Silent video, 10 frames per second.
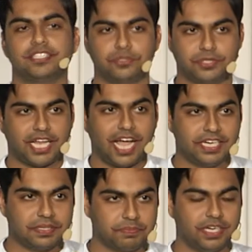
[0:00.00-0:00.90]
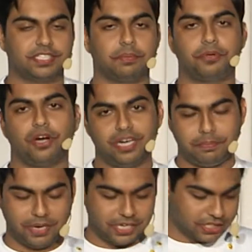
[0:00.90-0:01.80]
a suicide. It's a pure
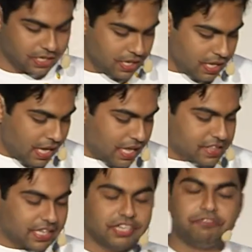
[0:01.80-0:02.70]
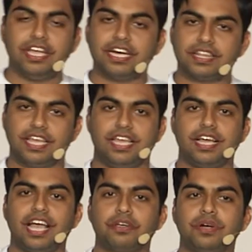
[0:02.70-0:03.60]
depression. Such a weird
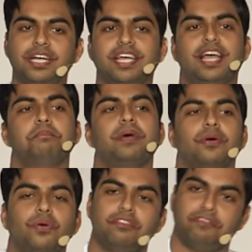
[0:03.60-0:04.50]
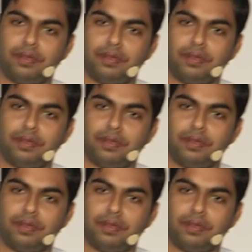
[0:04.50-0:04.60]
thing, I couldn't help my own